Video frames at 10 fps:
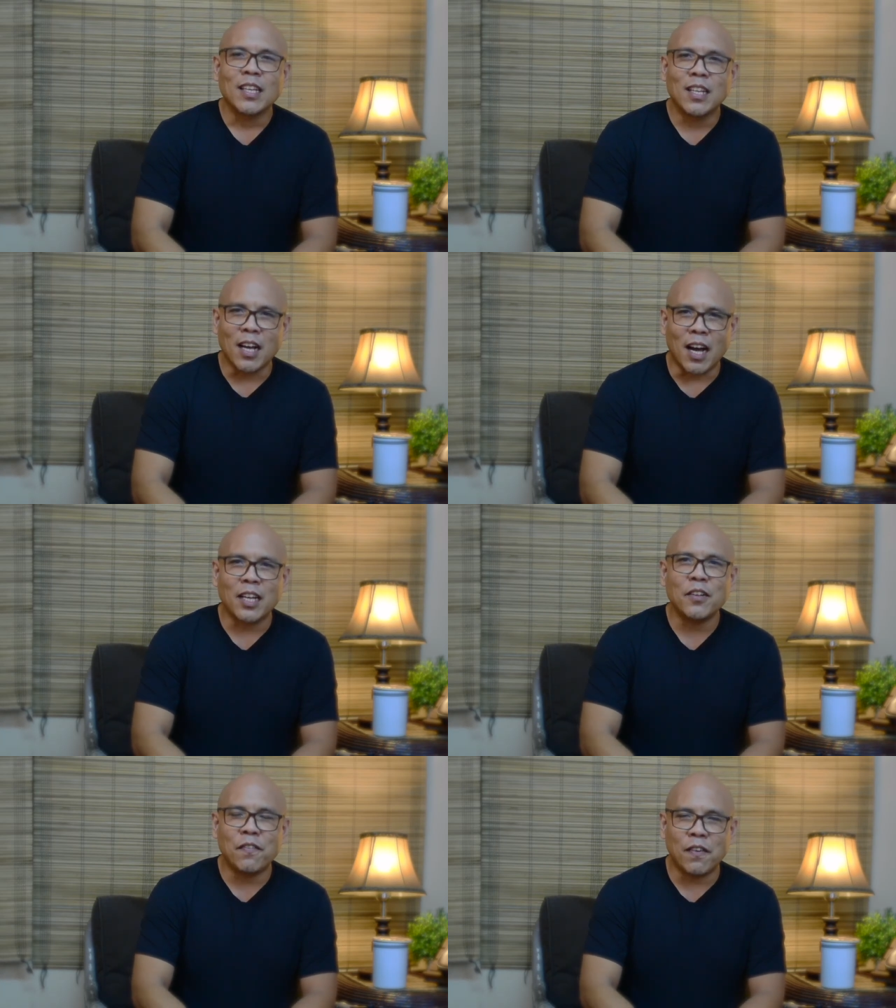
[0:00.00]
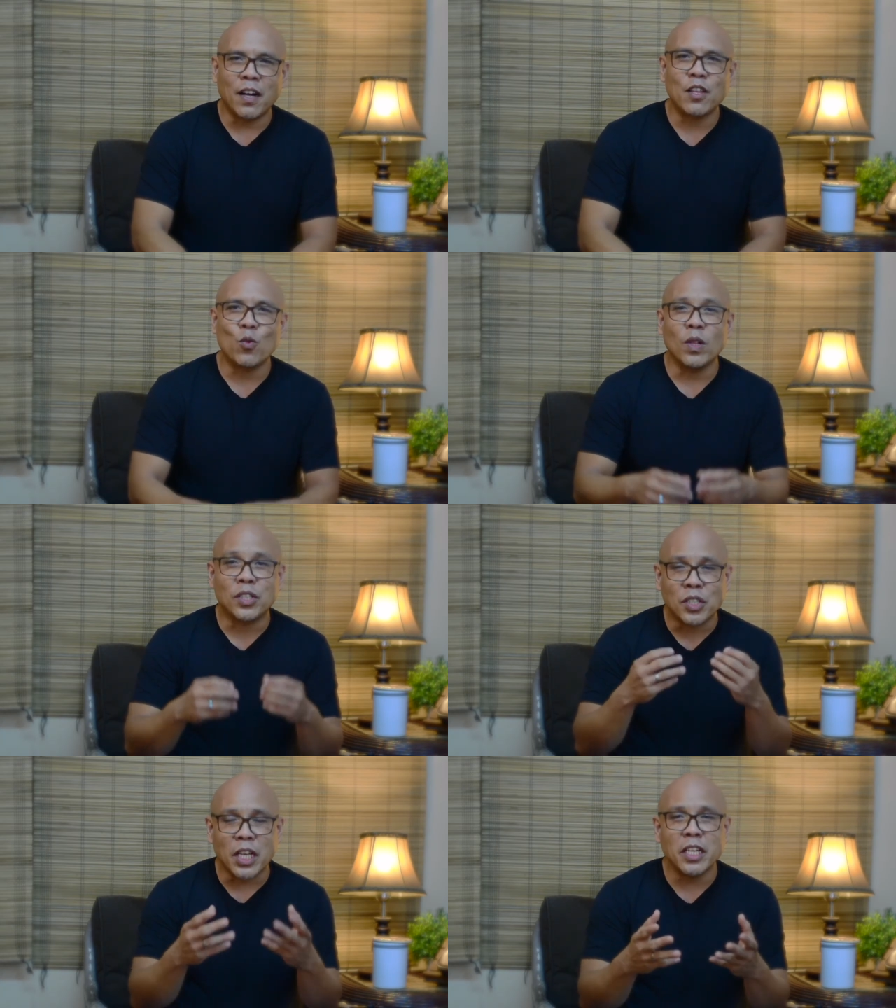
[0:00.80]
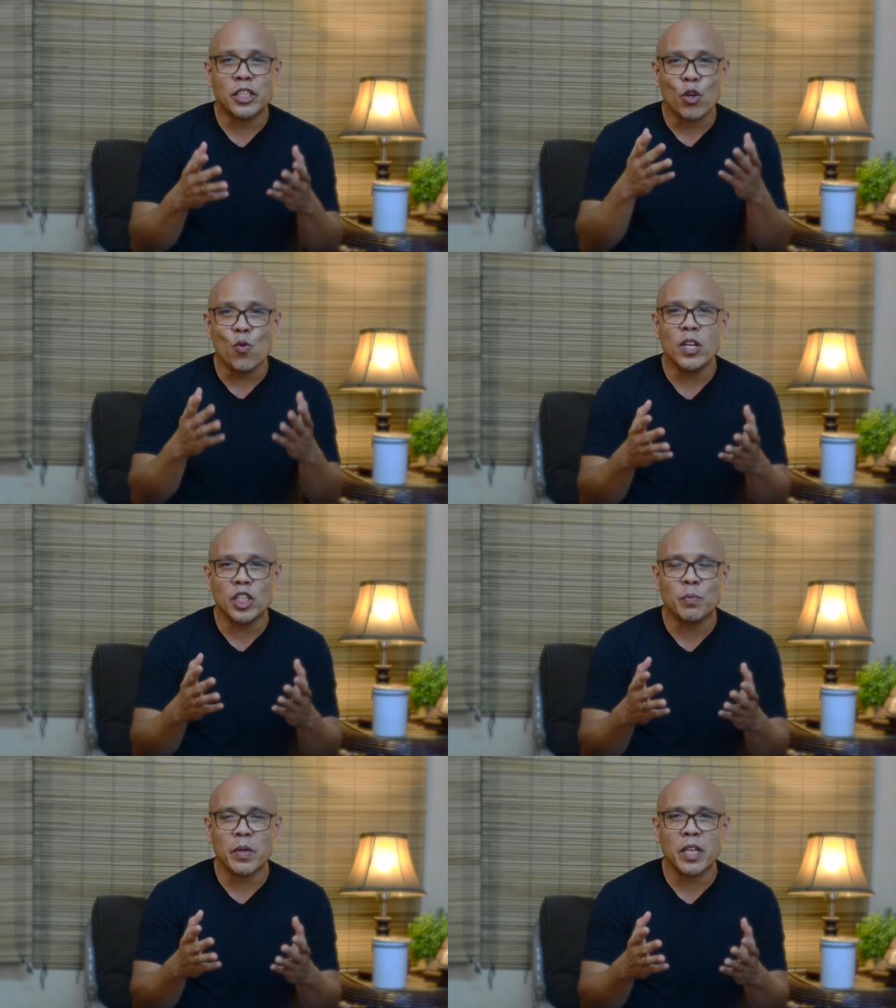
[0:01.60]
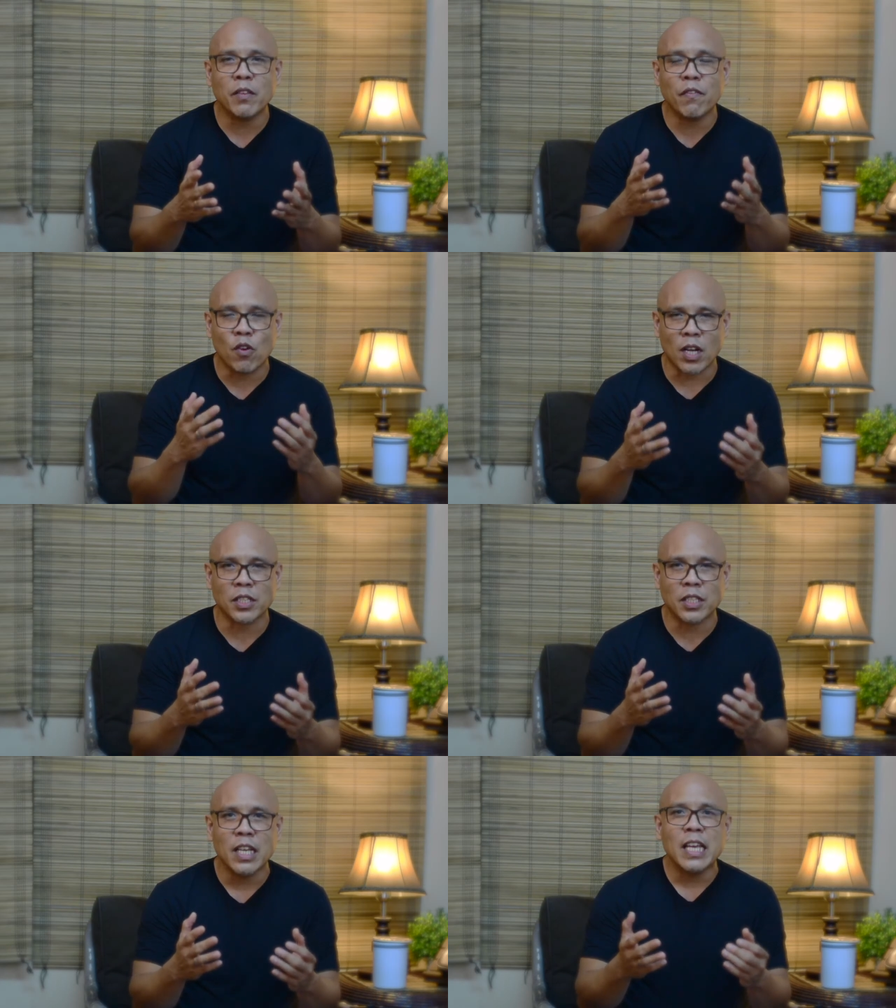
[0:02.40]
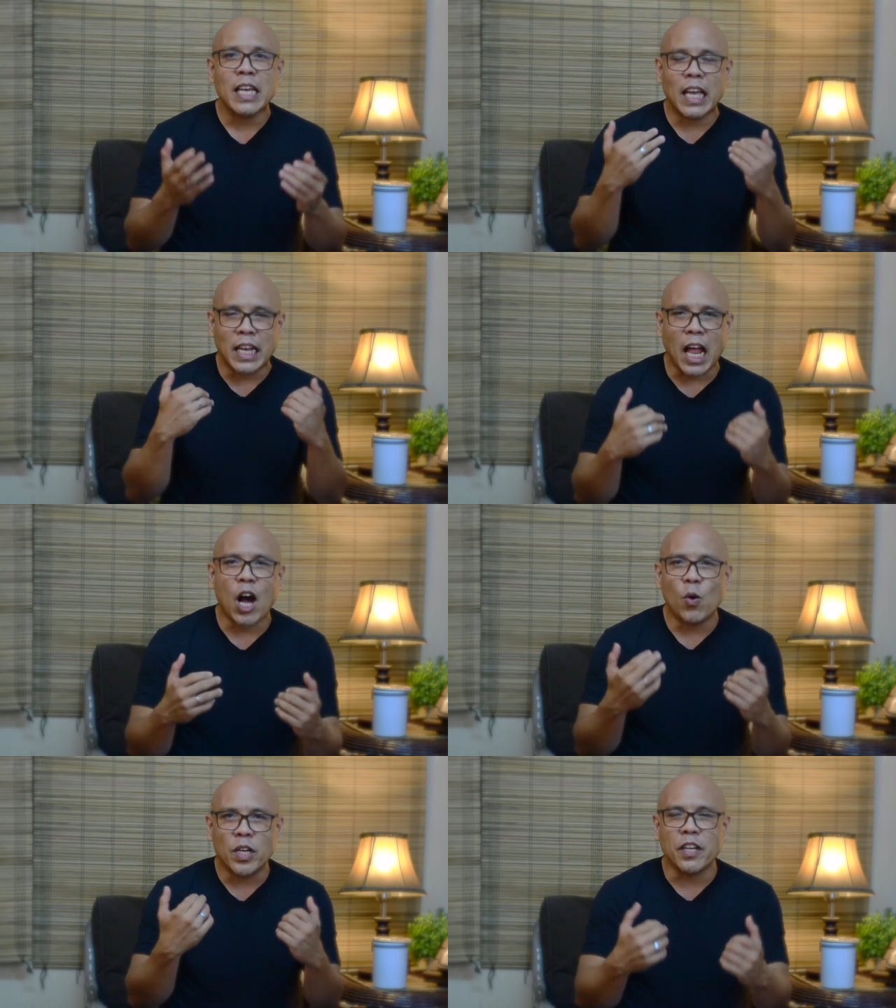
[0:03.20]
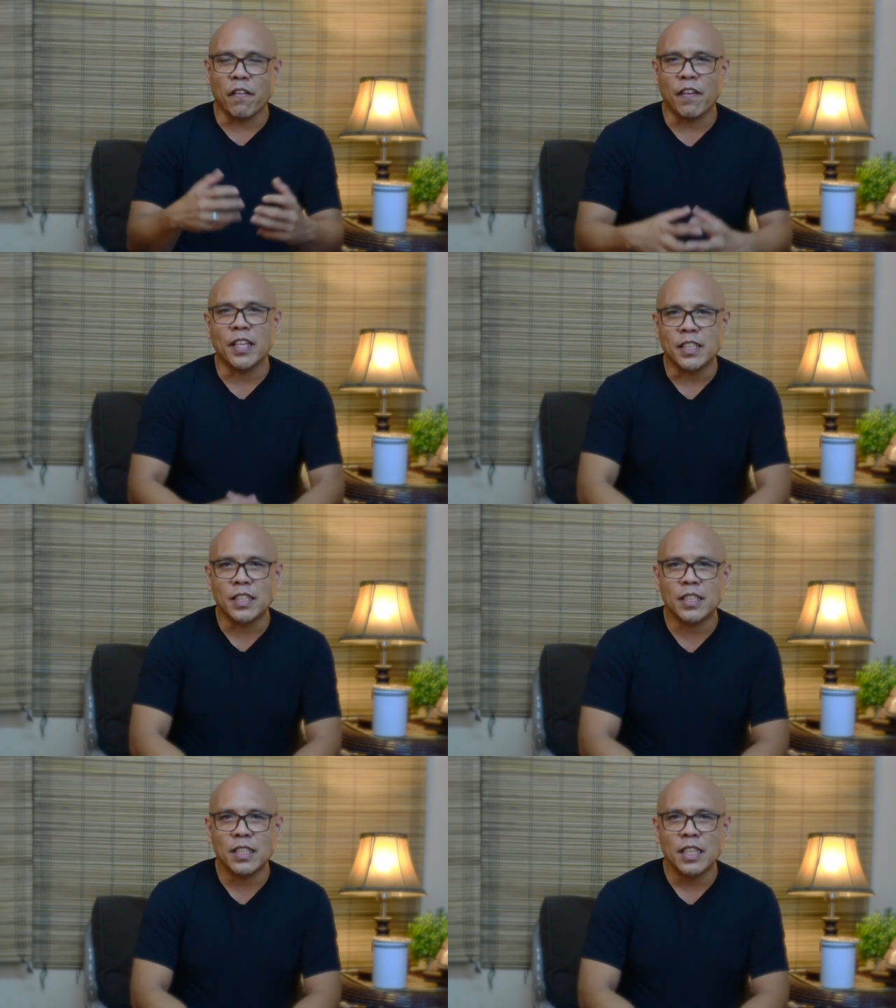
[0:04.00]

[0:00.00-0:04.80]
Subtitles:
God the Father will send His Holy Spirit for us in our defense.